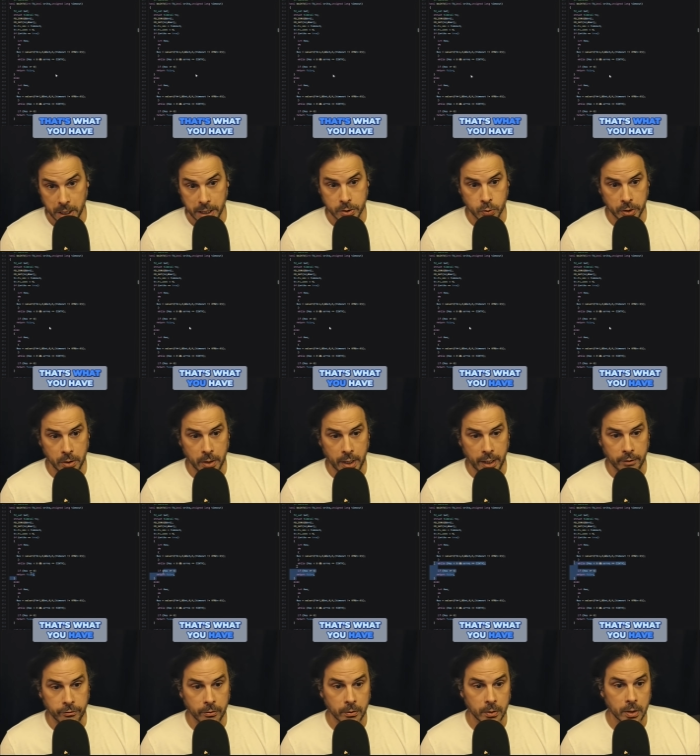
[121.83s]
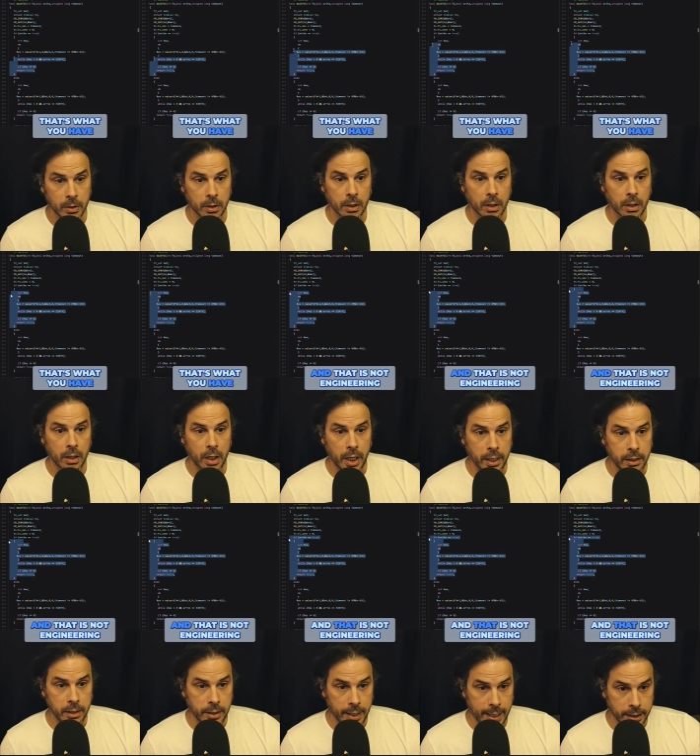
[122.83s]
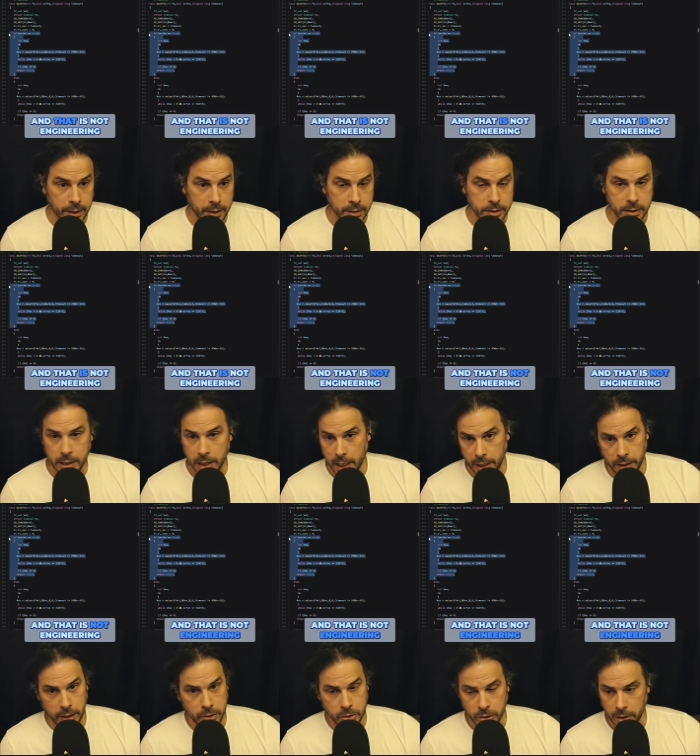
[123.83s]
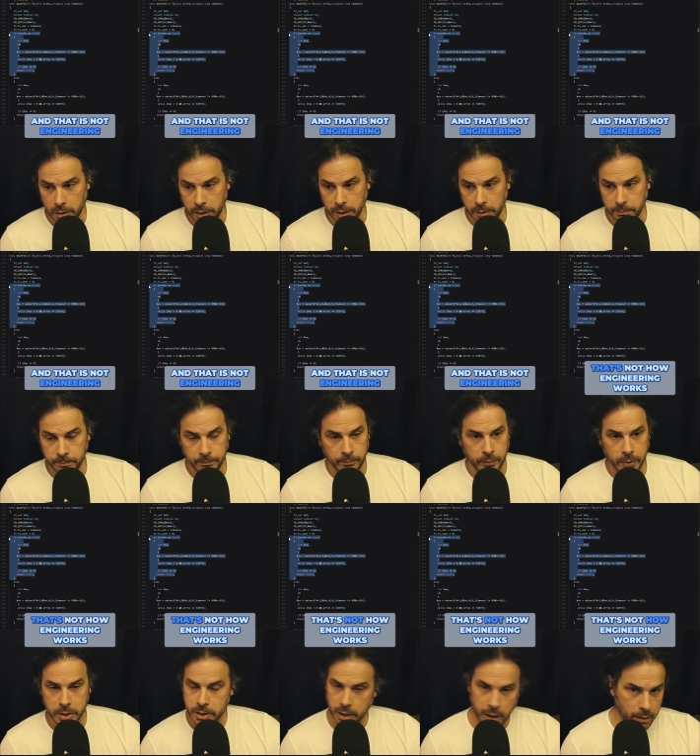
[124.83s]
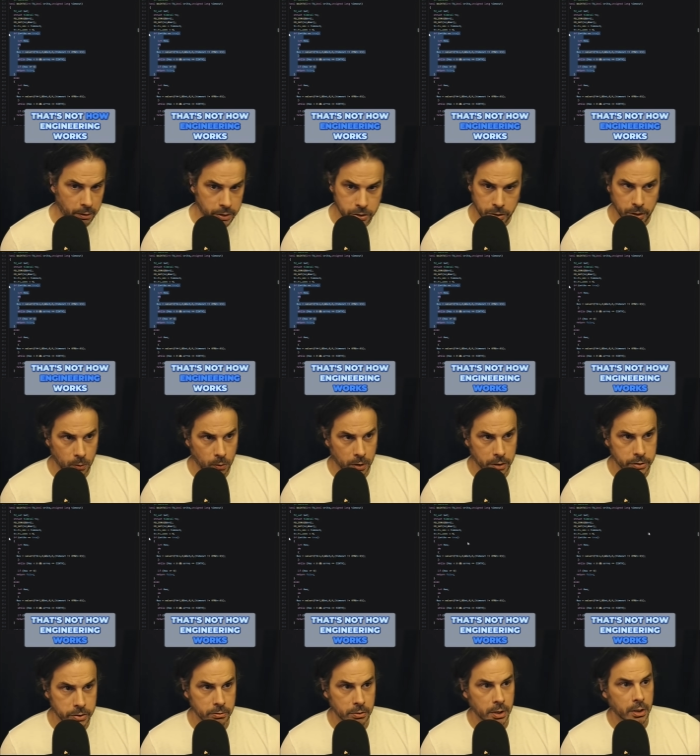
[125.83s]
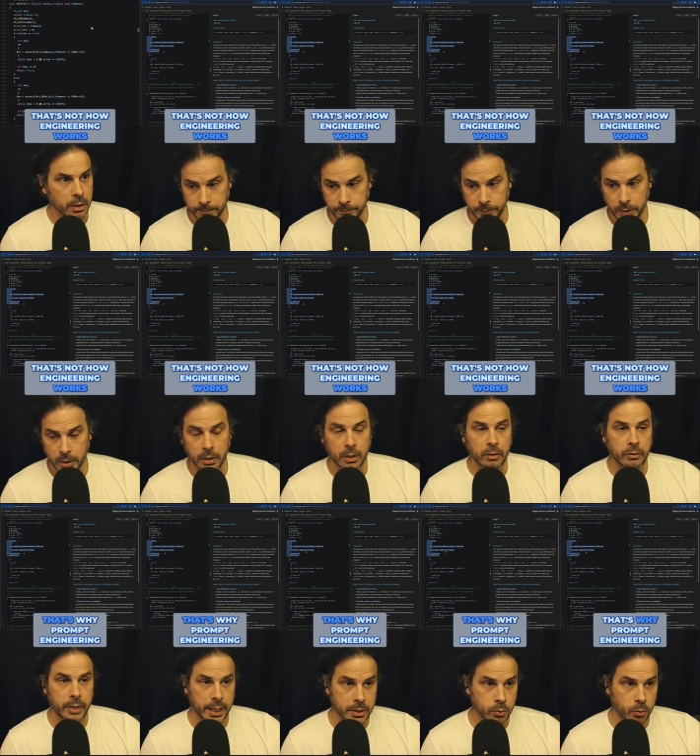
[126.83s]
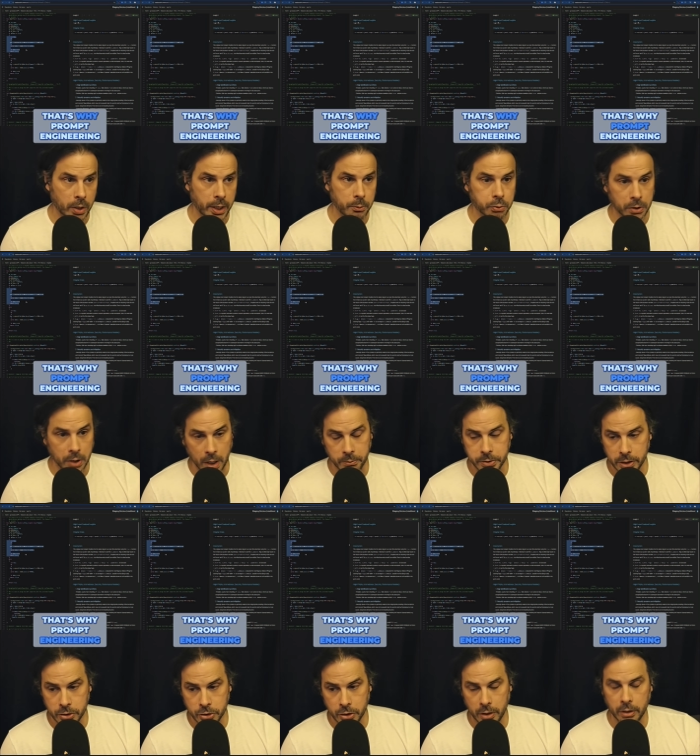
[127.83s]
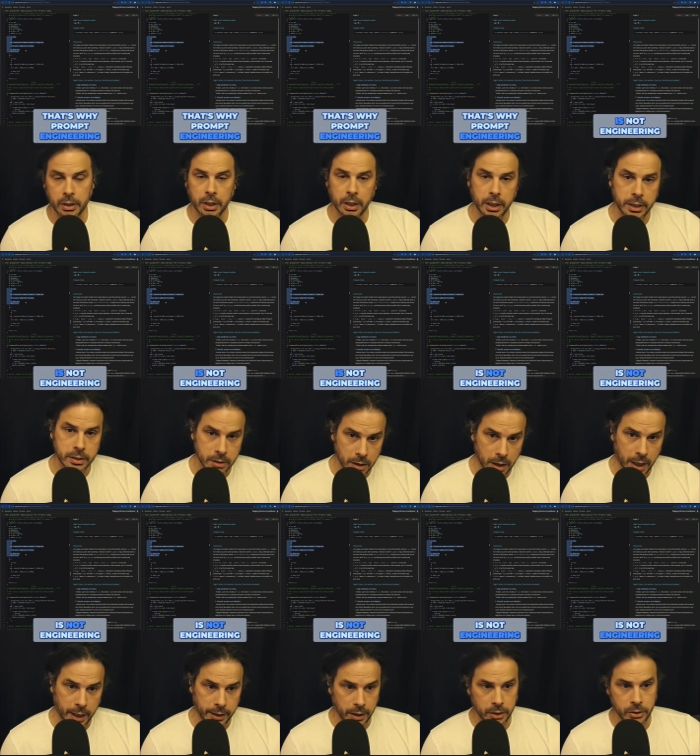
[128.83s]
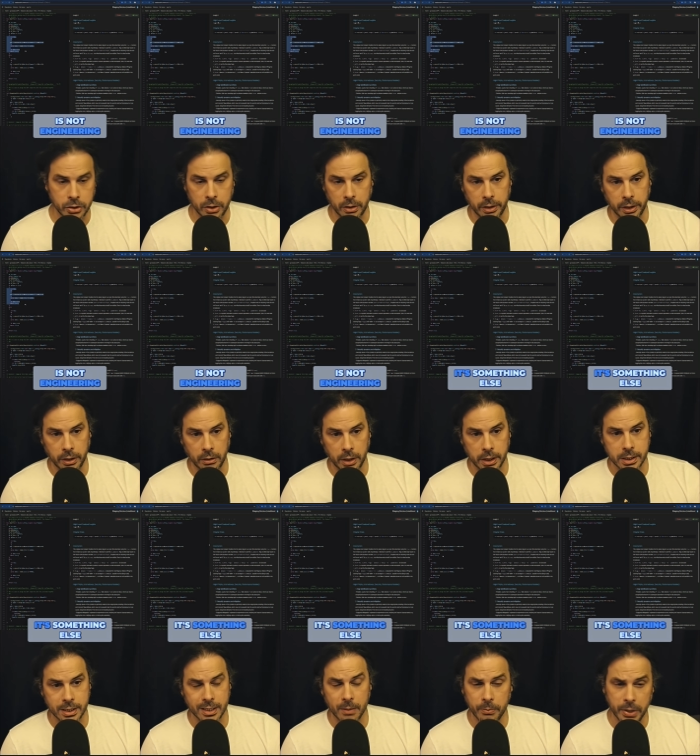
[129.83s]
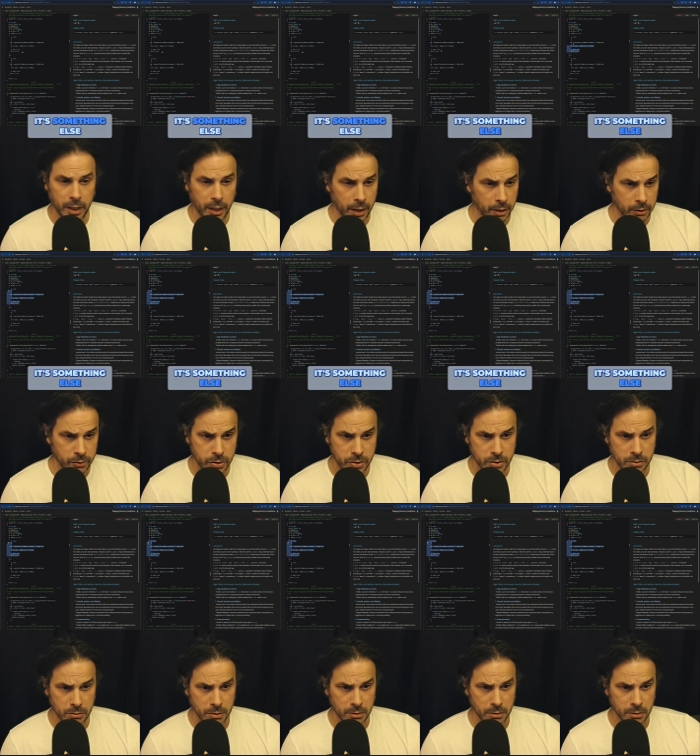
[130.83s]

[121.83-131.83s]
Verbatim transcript: That's what you have. And that is not engineering. That's not how engineering works. That's why prompt engineering is not engineering. It's something else.